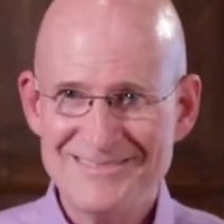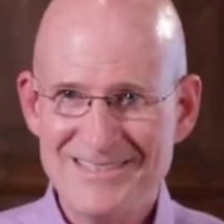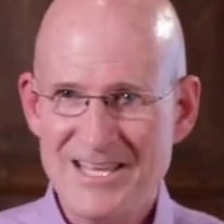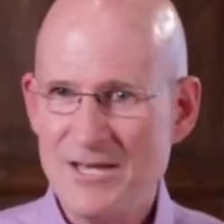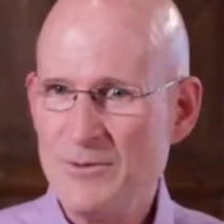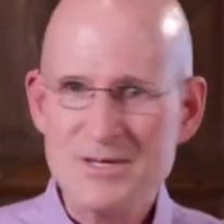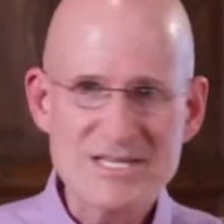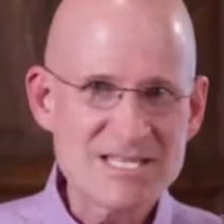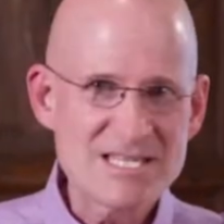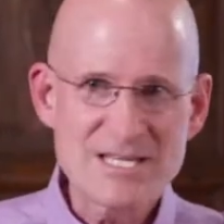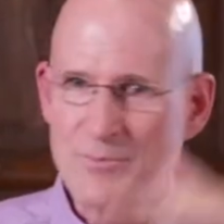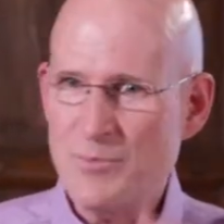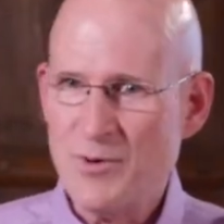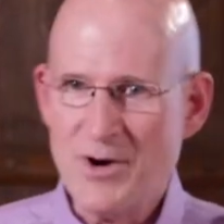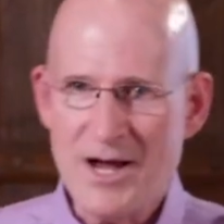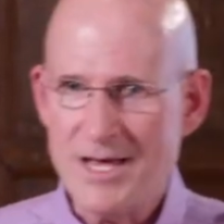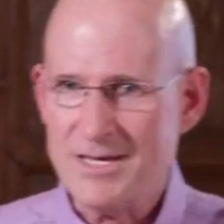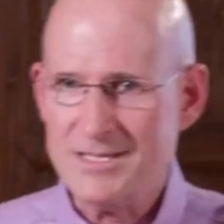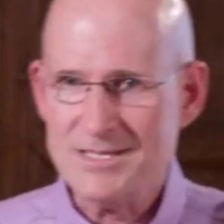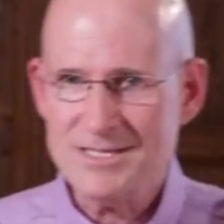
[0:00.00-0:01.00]
It was
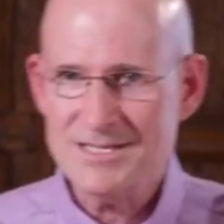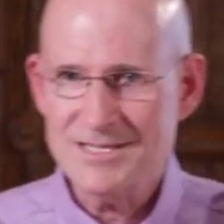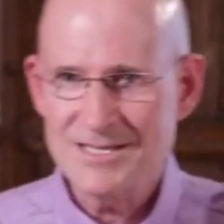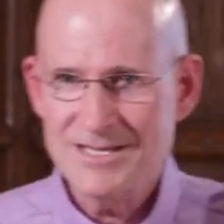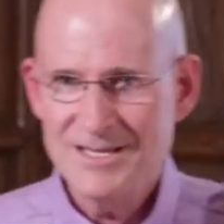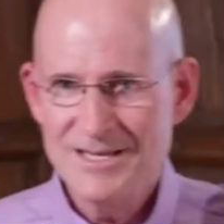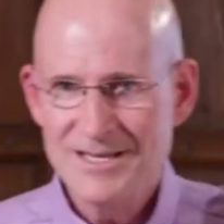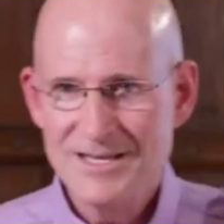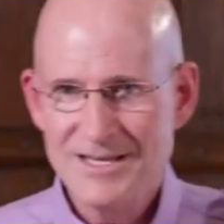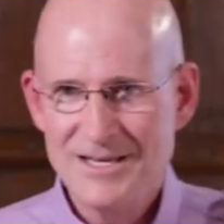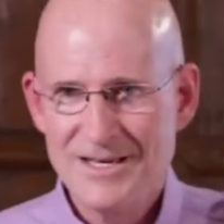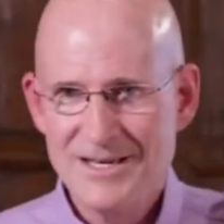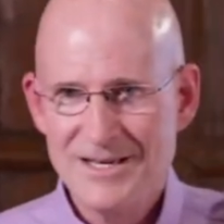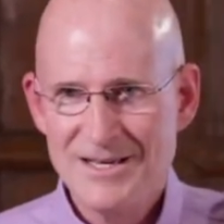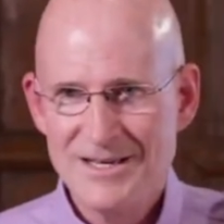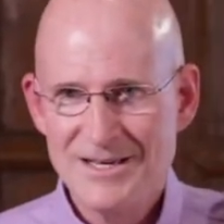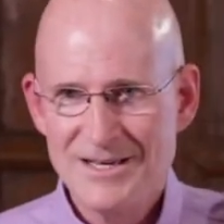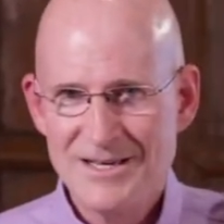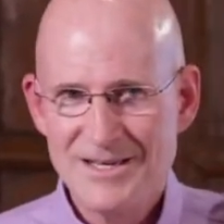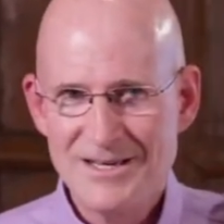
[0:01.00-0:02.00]
suppressed.
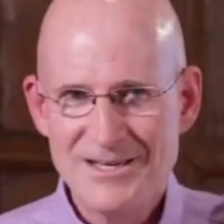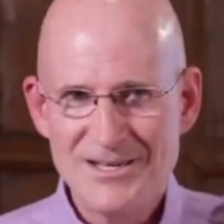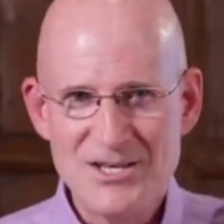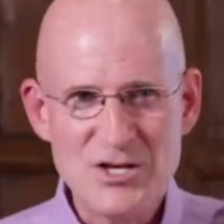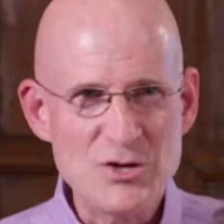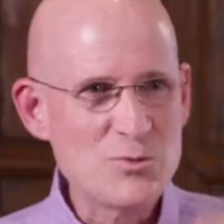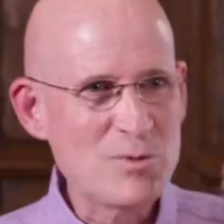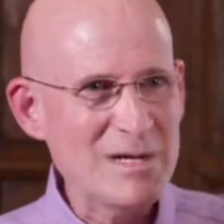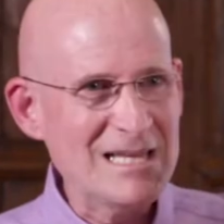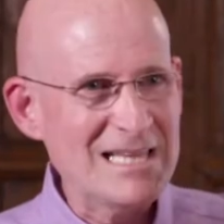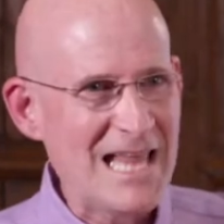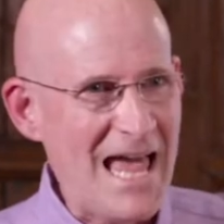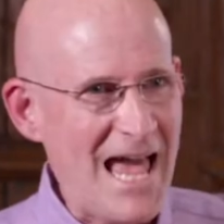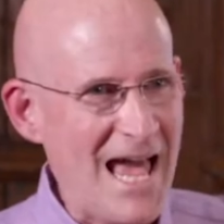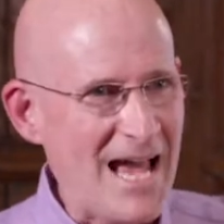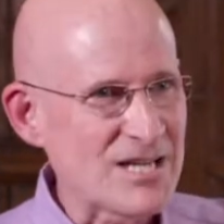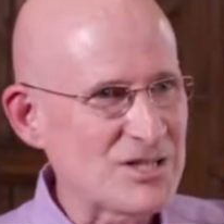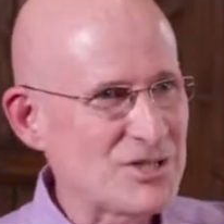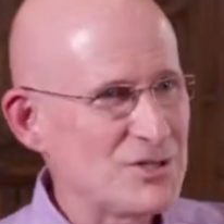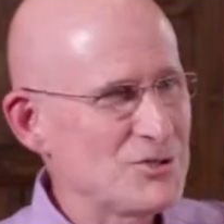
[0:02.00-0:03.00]
You
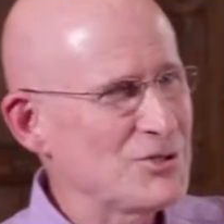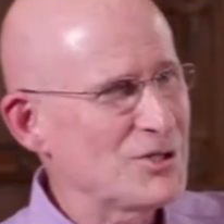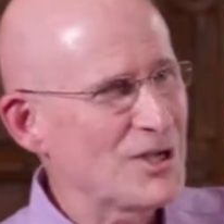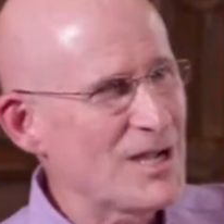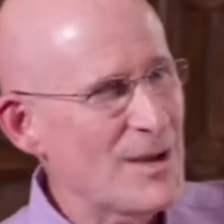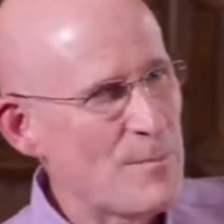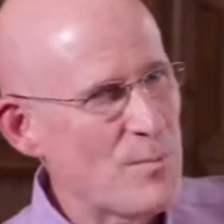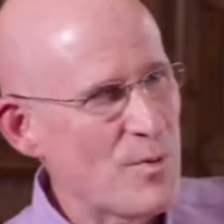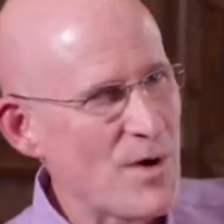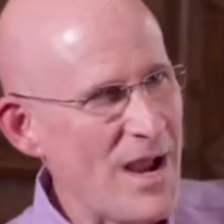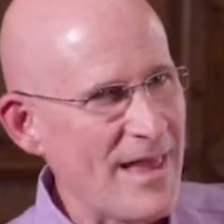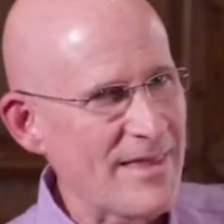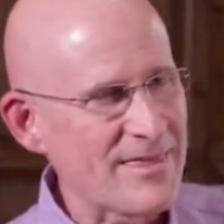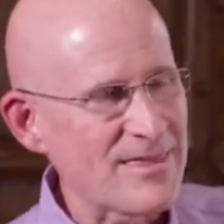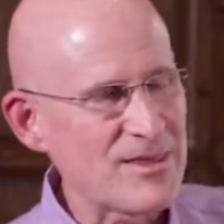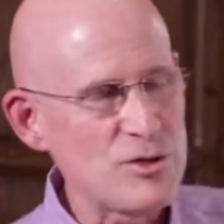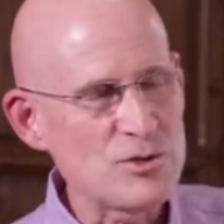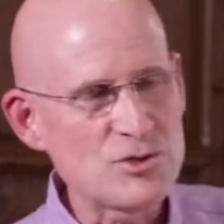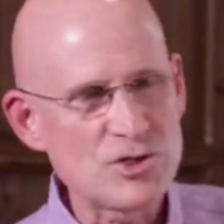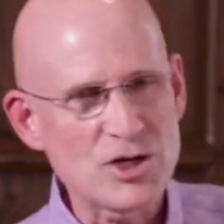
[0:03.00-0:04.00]
relaxed. You took a
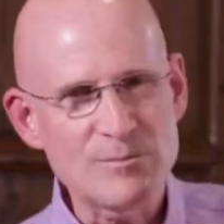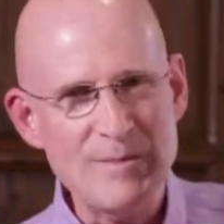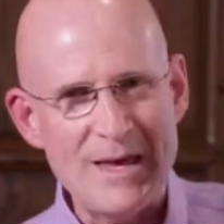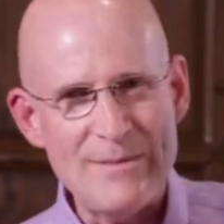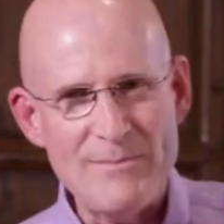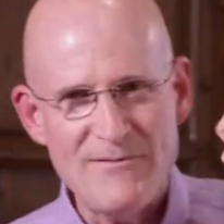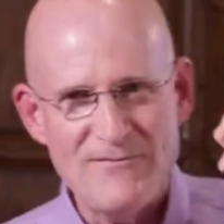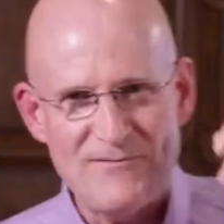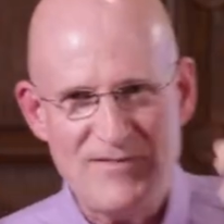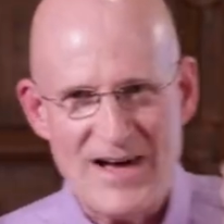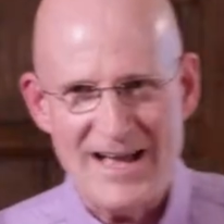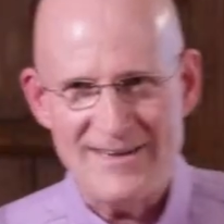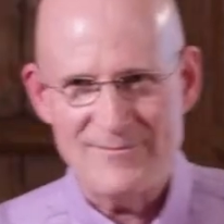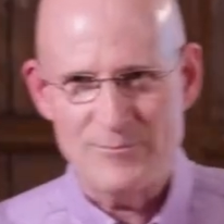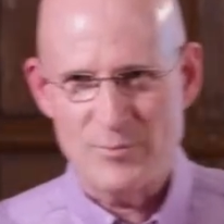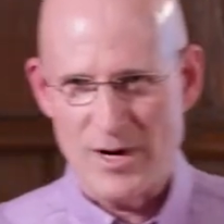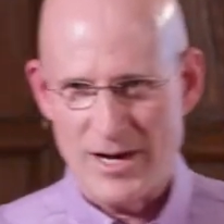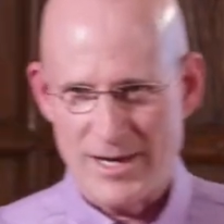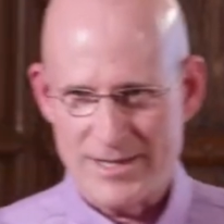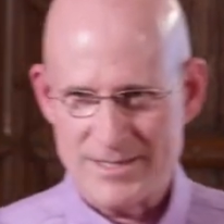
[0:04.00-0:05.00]
breath. You took maybe
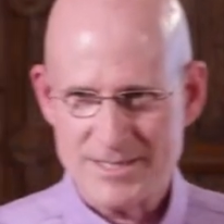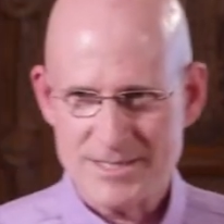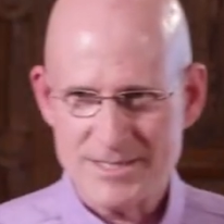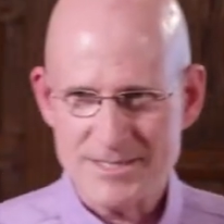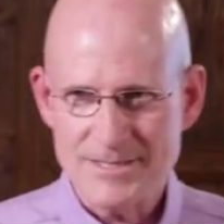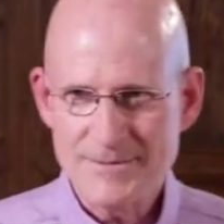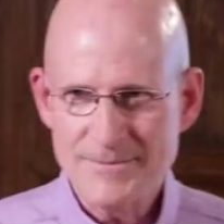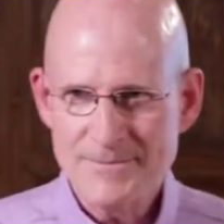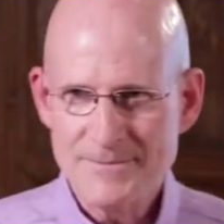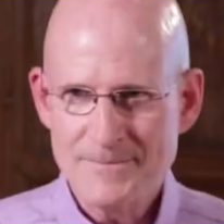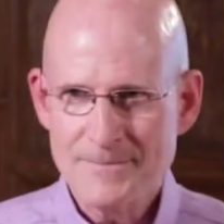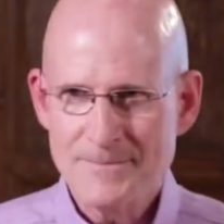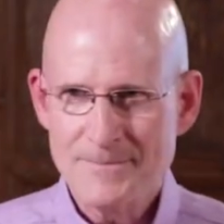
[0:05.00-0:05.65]
5 breaths.